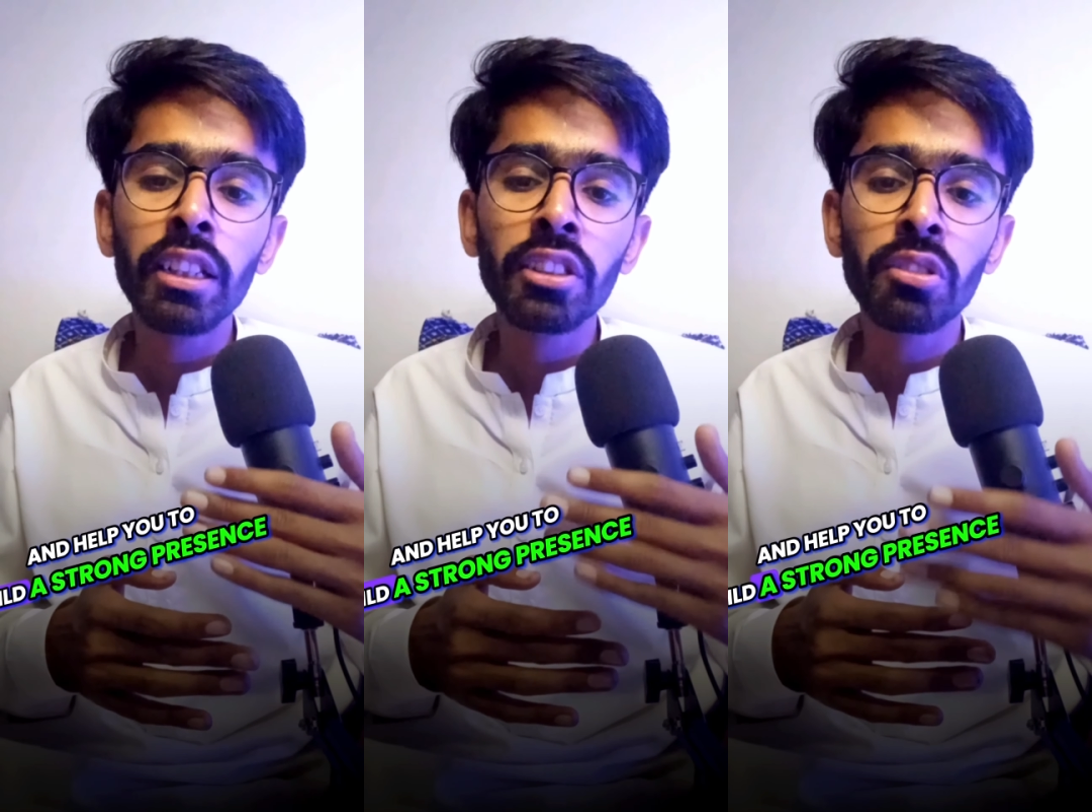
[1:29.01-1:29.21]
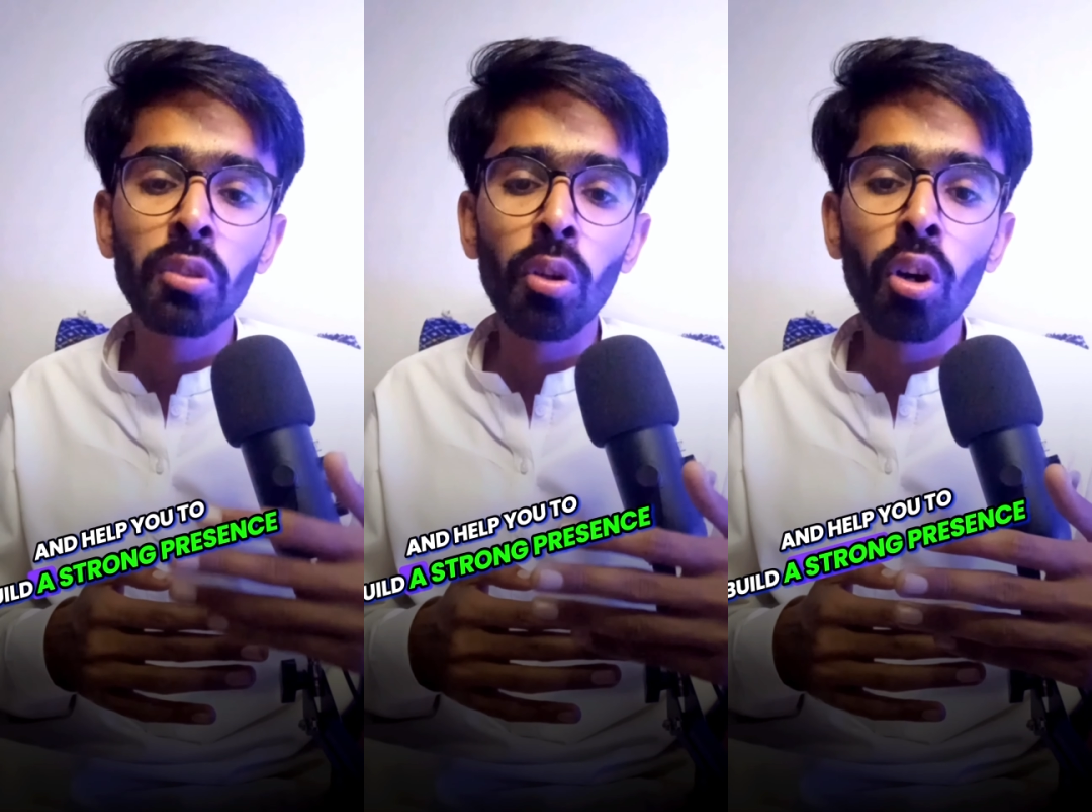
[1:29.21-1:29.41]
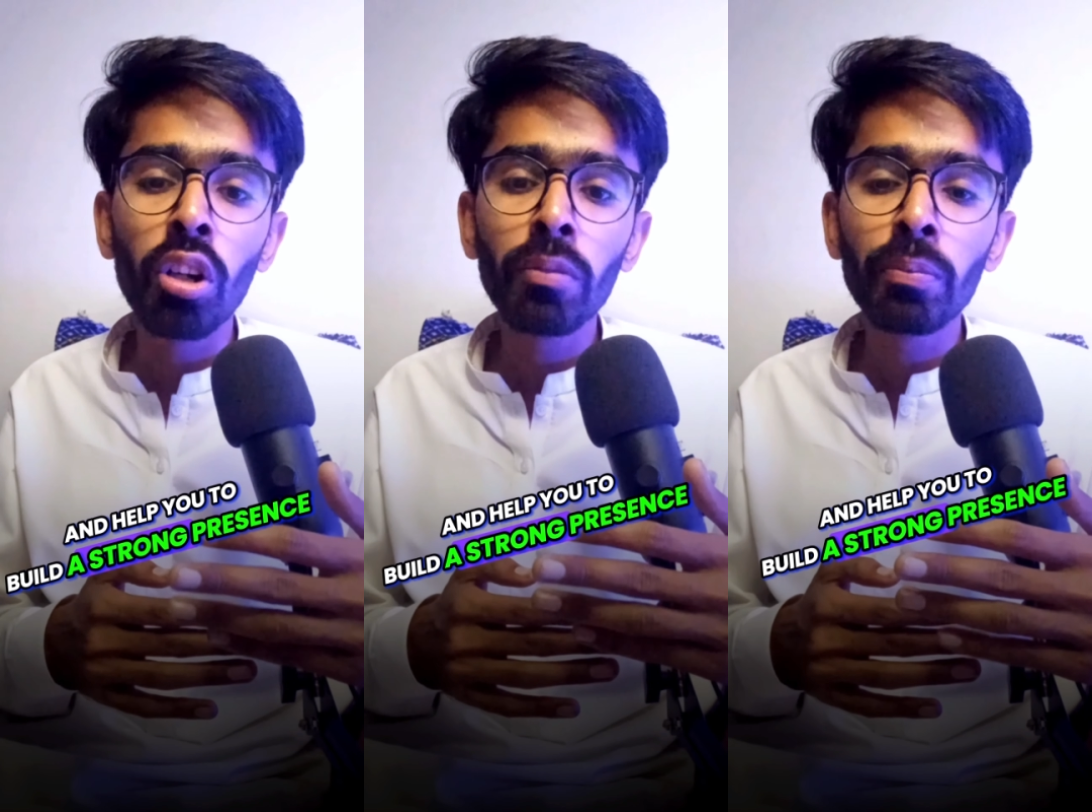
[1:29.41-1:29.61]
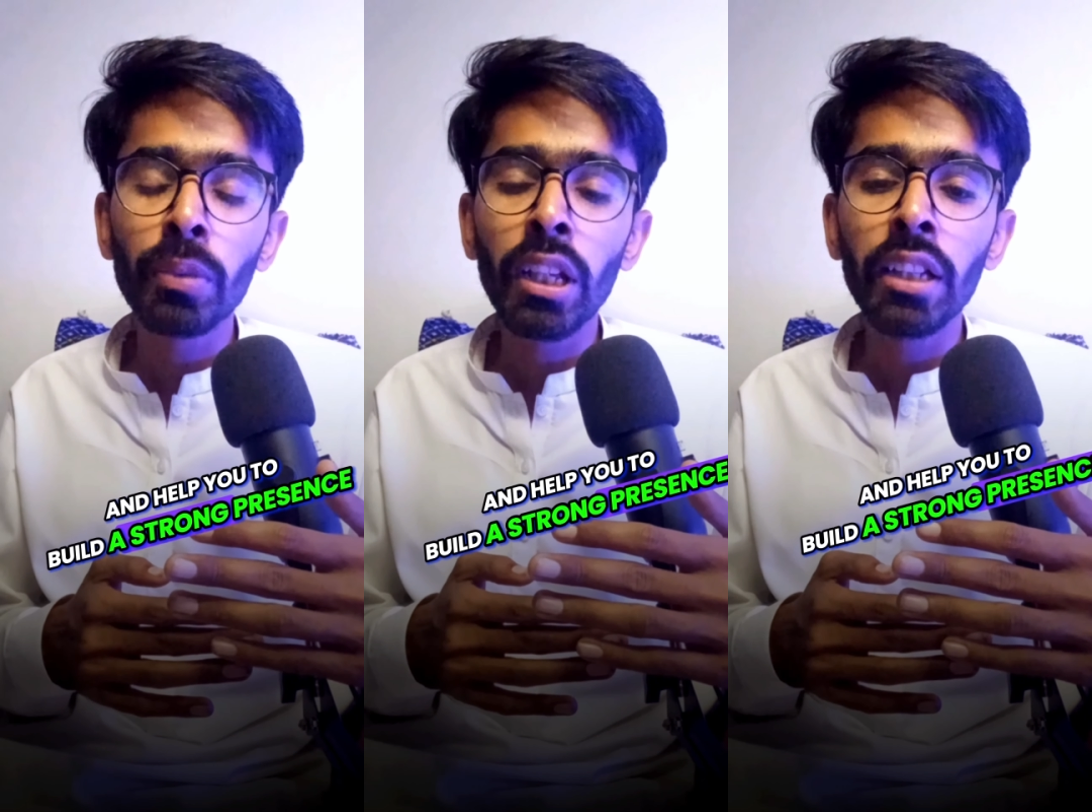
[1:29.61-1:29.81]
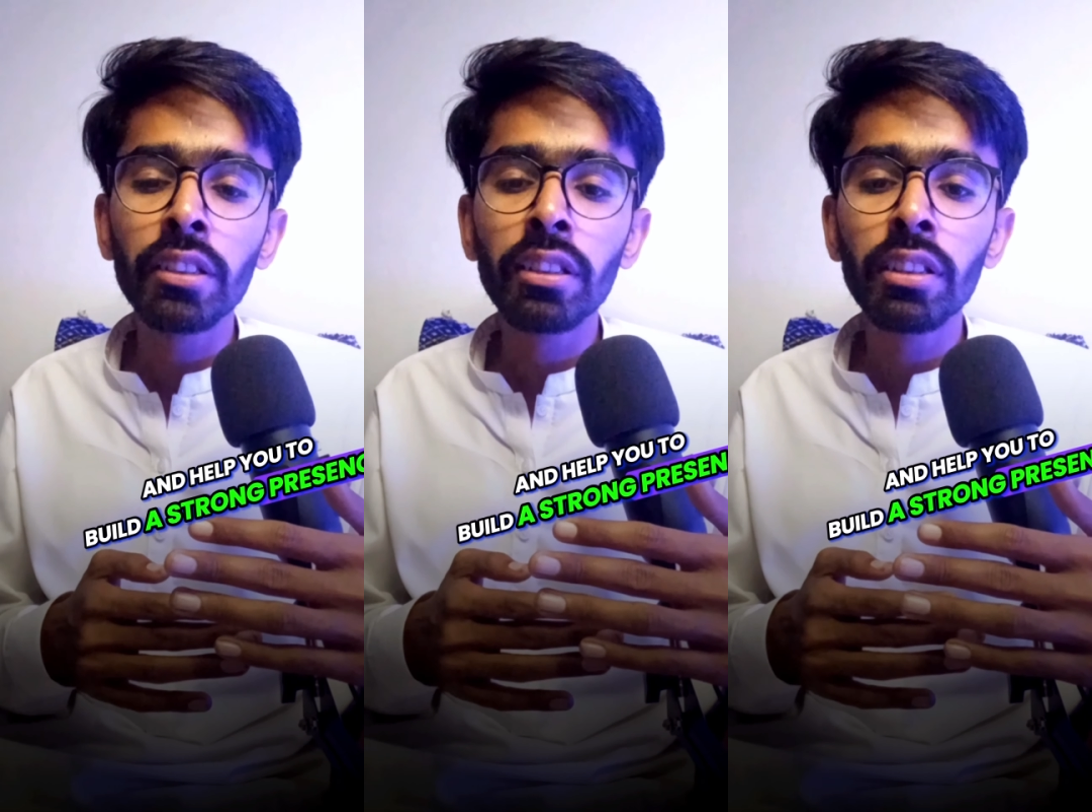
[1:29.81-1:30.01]
strong
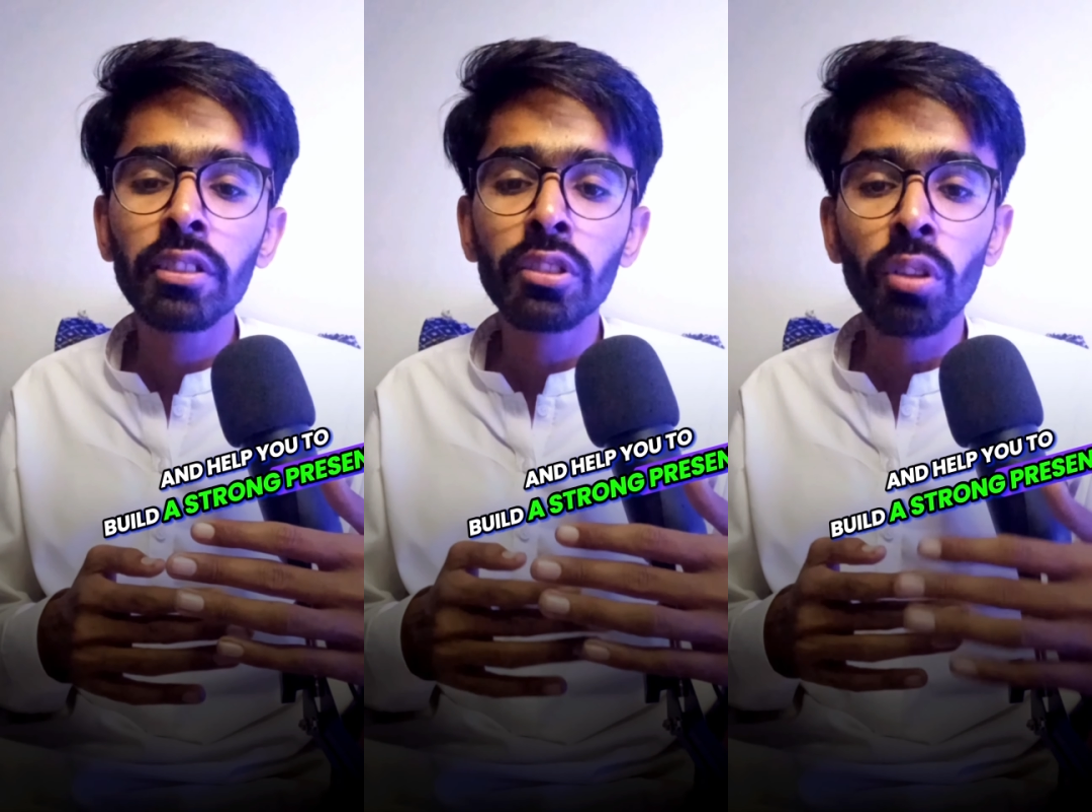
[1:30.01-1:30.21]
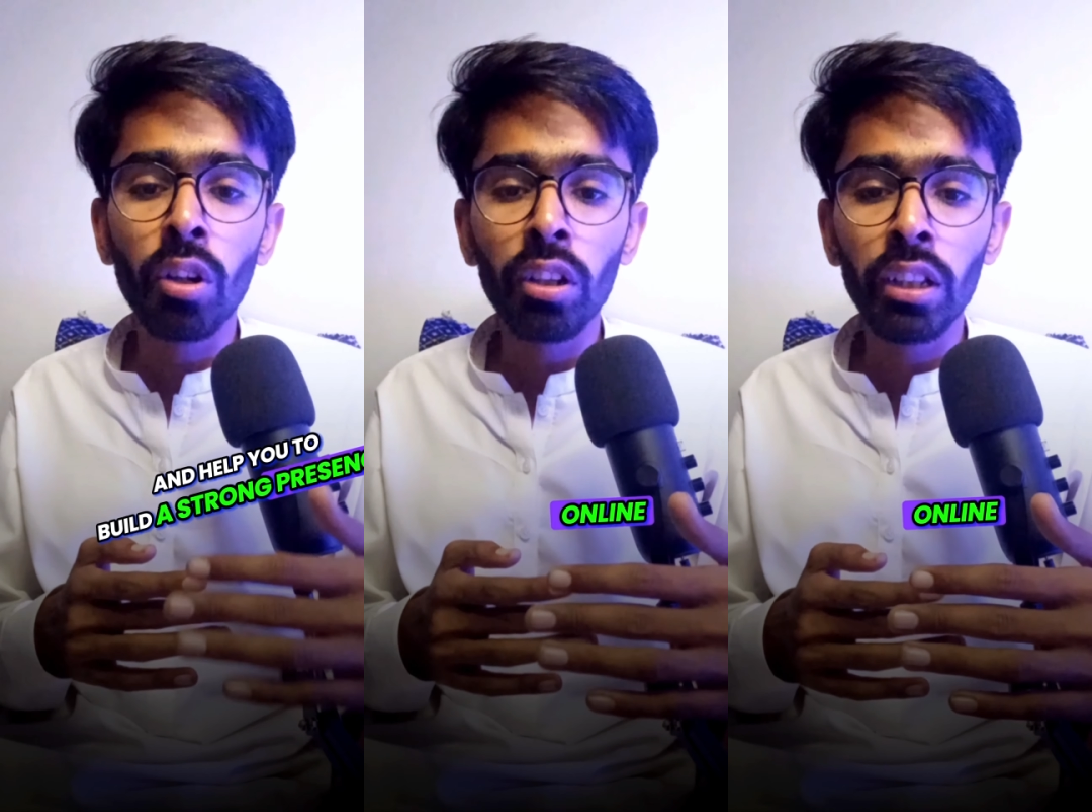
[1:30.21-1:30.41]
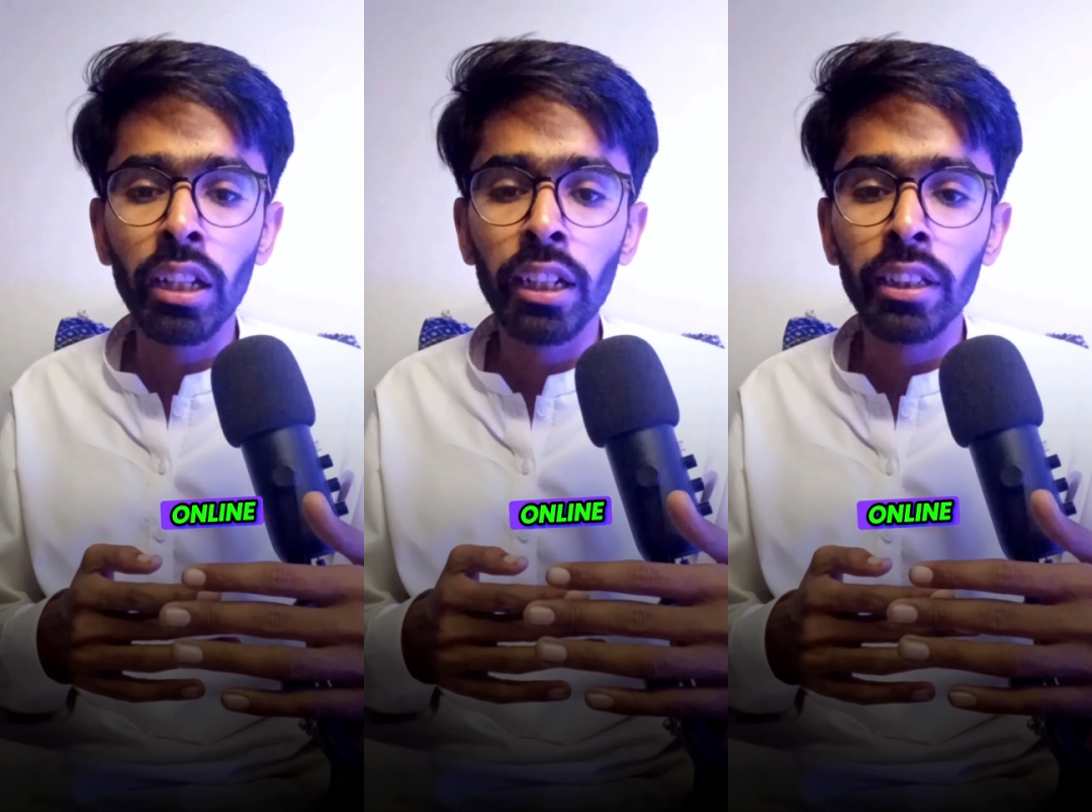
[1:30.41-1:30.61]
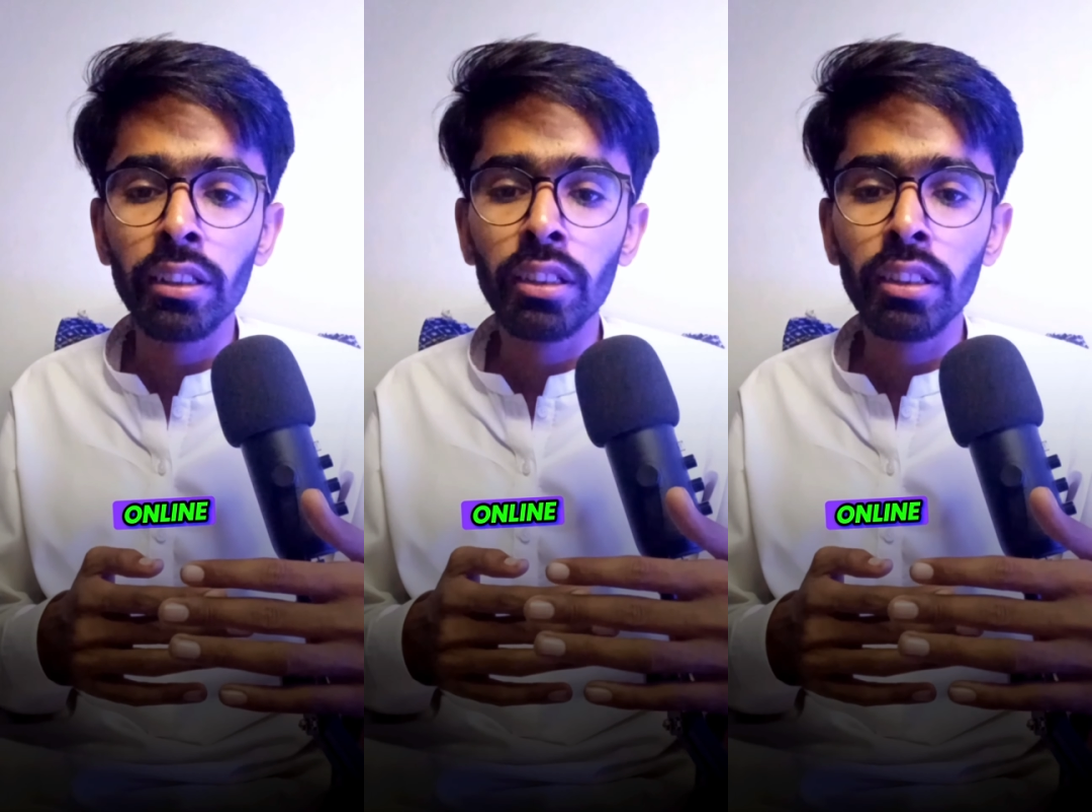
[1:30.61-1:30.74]
presence online.